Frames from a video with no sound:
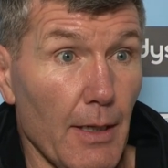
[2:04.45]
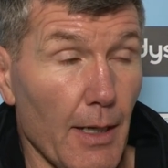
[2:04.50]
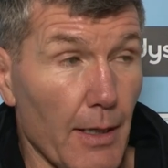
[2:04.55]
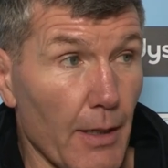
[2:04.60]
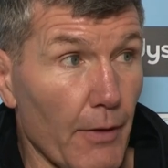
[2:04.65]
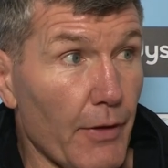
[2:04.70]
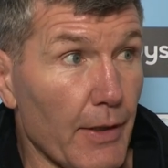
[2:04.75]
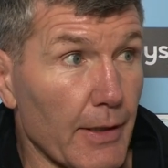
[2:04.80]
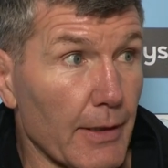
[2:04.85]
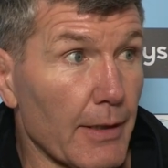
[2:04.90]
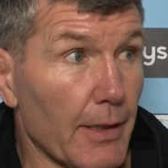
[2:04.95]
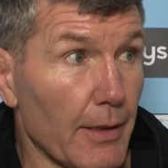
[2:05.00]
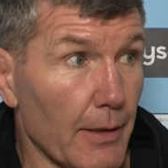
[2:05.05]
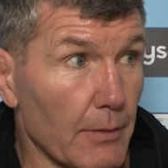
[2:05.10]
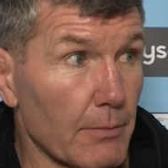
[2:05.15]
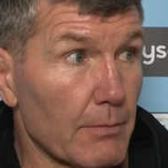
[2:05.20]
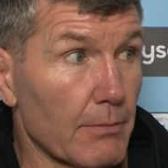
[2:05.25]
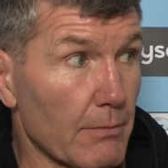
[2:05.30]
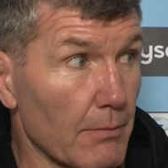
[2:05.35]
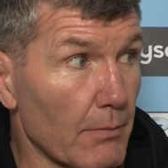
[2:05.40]
And I think, you
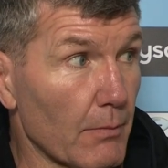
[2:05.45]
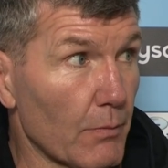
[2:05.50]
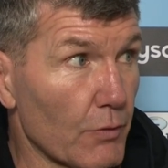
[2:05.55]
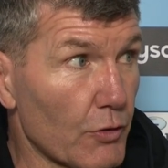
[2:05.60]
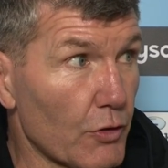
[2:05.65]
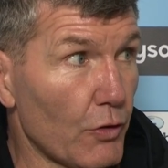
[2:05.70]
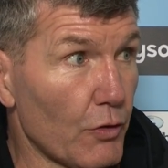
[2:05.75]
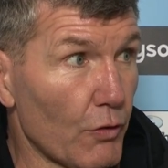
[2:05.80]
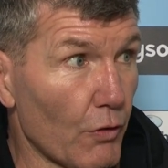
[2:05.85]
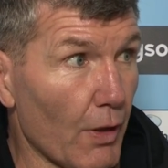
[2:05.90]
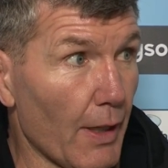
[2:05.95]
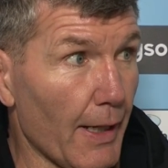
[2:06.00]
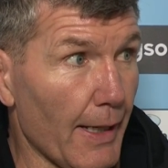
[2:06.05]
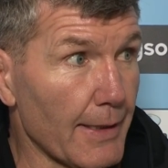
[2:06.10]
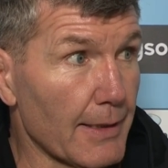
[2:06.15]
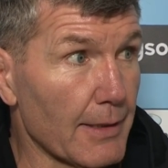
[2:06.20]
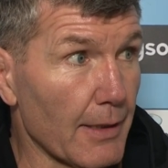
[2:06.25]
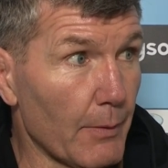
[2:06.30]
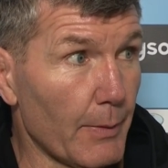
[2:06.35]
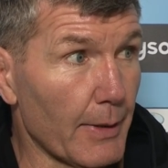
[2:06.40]
know, sooner or
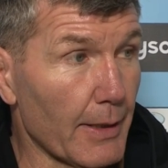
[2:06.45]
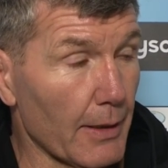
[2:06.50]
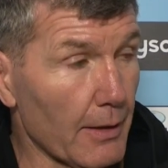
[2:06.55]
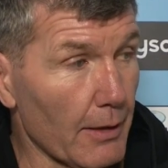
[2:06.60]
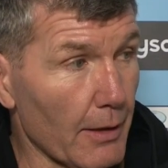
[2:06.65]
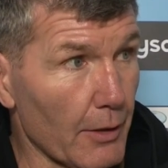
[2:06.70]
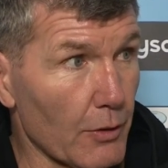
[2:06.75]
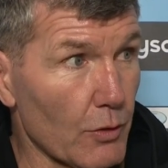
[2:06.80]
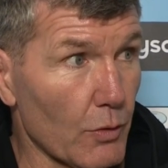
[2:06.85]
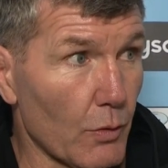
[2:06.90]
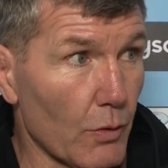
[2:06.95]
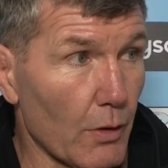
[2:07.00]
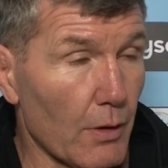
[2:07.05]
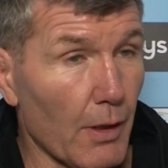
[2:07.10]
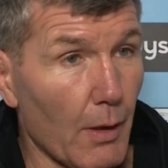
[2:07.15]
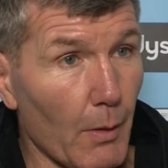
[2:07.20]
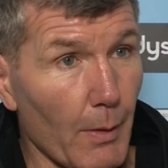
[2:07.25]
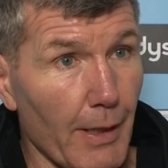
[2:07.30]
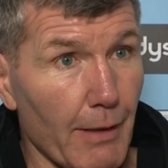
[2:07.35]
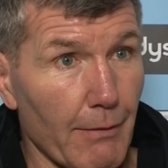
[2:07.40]
later, we can kind of talk
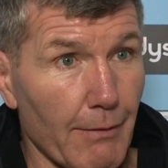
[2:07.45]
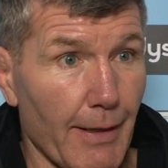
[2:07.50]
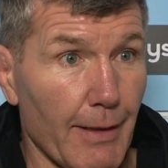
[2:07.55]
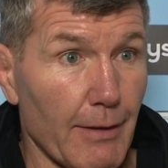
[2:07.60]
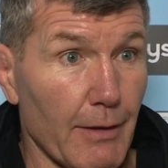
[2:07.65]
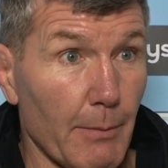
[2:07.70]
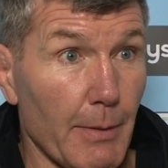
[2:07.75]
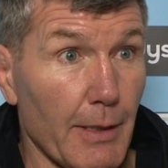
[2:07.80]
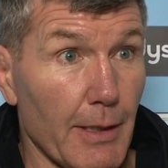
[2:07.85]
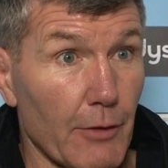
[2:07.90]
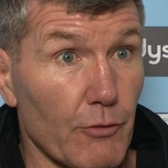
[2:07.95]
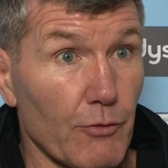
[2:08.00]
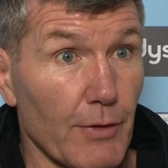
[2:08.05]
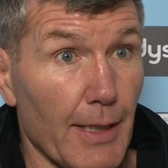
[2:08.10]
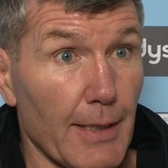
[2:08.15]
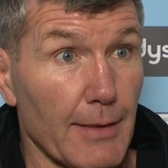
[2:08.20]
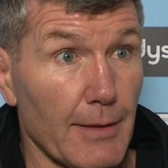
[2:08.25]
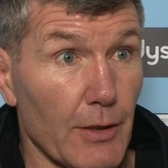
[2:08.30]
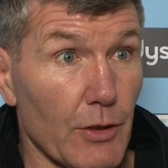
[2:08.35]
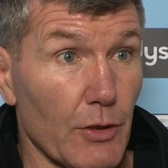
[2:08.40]
our way around it being a
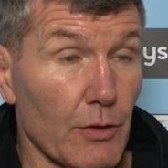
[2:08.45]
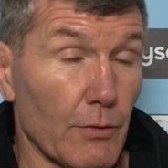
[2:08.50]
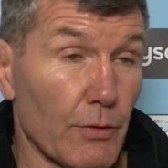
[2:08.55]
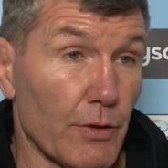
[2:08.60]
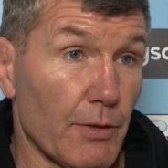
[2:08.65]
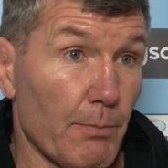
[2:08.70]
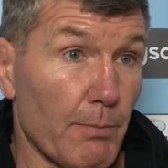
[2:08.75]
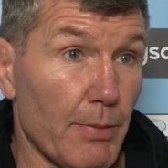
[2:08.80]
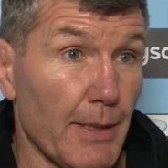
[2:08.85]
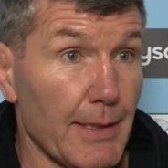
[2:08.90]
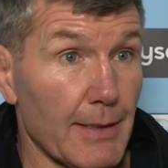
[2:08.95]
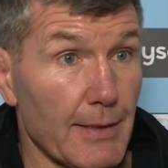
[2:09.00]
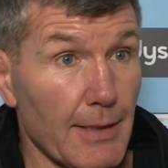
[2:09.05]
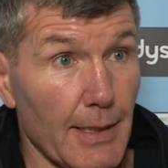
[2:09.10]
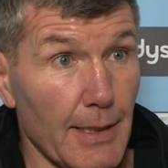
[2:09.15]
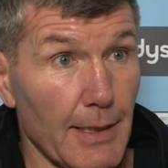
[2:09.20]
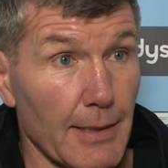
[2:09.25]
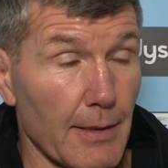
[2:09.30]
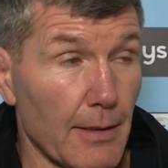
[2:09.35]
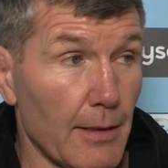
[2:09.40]
transitional
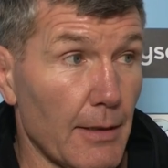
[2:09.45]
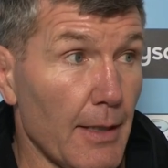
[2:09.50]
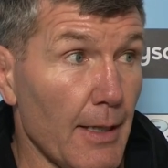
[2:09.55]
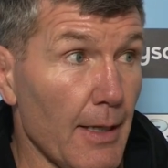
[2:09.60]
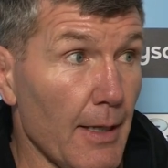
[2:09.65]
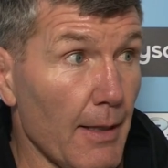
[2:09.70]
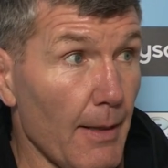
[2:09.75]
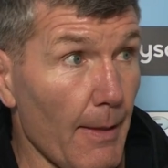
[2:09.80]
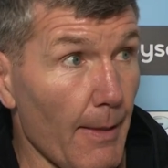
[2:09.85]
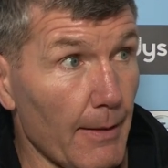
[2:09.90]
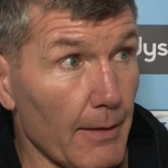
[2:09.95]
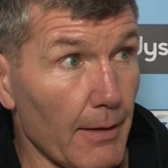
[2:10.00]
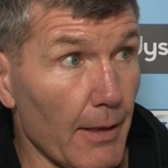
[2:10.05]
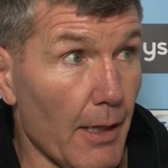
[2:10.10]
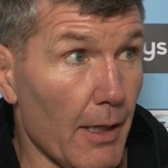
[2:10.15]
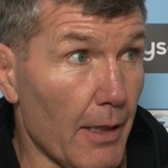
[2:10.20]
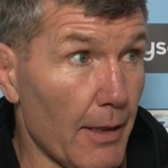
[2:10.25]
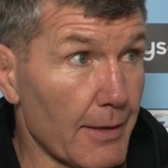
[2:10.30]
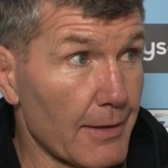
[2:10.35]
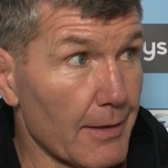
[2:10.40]
season and
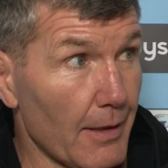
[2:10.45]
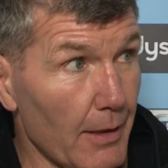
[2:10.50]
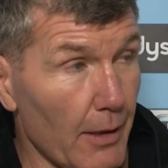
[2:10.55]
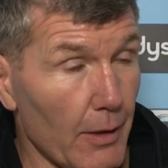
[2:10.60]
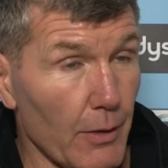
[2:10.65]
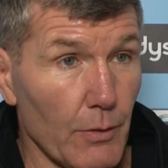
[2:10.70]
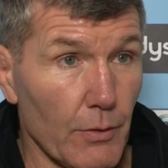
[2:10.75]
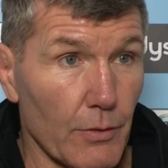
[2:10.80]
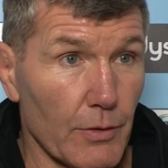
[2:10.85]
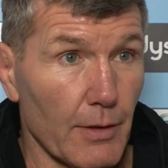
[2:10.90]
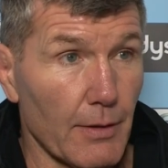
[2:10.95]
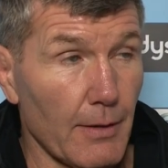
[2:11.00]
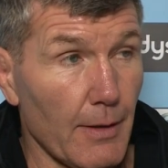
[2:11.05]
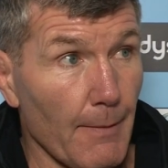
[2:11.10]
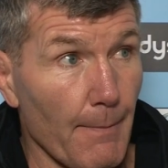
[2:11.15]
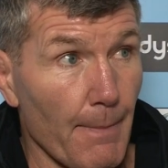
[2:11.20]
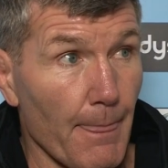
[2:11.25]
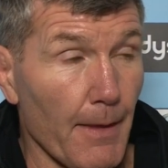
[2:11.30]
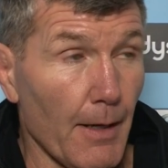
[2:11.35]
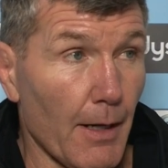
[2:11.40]
the highs and lows and
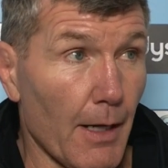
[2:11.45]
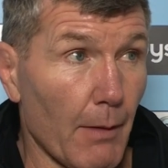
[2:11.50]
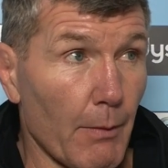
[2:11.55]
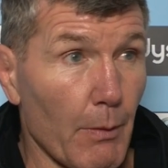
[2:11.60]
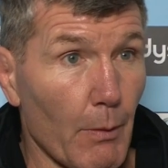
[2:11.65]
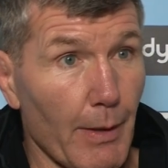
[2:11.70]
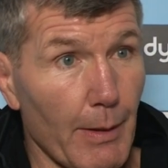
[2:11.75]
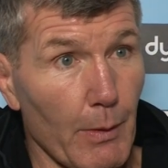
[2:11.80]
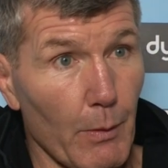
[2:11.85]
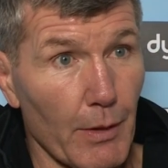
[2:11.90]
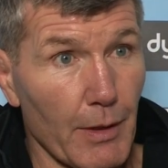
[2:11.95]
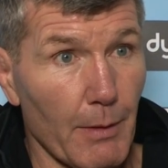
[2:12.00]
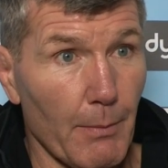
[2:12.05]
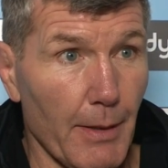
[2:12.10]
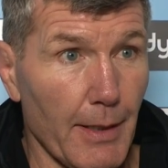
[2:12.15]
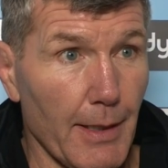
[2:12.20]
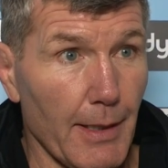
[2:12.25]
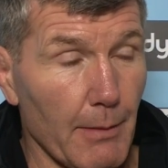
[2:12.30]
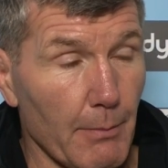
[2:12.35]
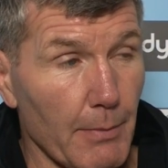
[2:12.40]
are we where we want to
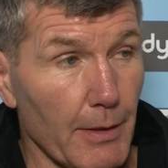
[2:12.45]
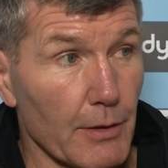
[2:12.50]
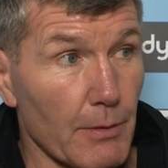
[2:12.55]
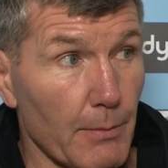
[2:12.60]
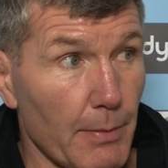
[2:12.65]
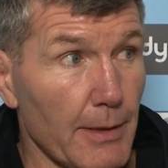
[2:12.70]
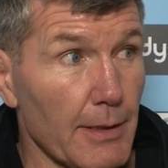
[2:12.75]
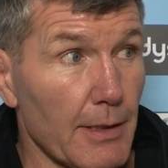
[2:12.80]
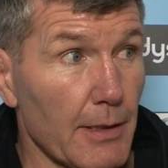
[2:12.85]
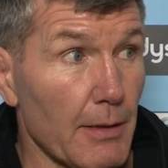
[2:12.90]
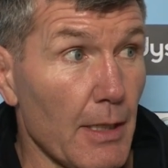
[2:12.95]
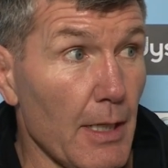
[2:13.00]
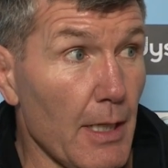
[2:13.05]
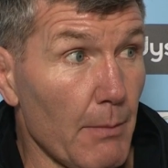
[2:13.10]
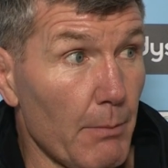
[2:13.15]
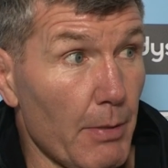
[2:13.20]
be and bits and pieces.